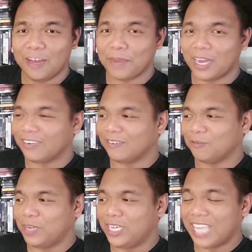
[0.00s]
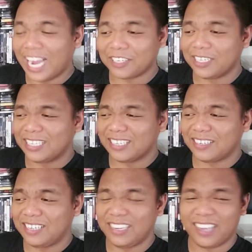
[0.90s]
but we actually get to
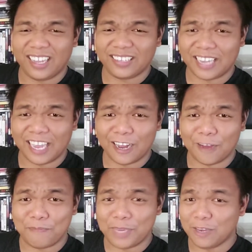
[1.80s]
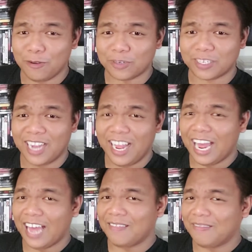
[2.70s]
see kids get abused
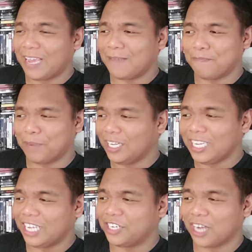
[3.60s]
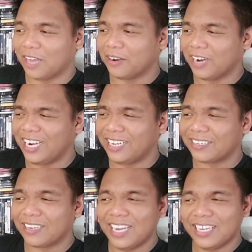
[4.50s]
and they bully each other, and
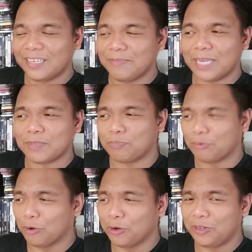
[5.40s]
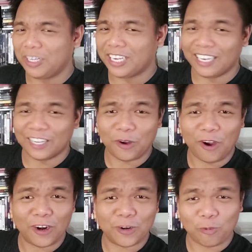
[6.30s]
it's sometimes brutal and a little
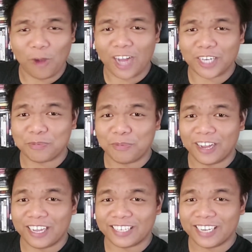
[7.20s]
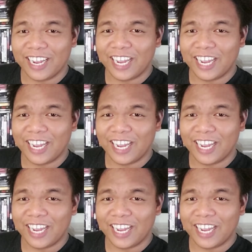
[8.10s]
hard to watch, but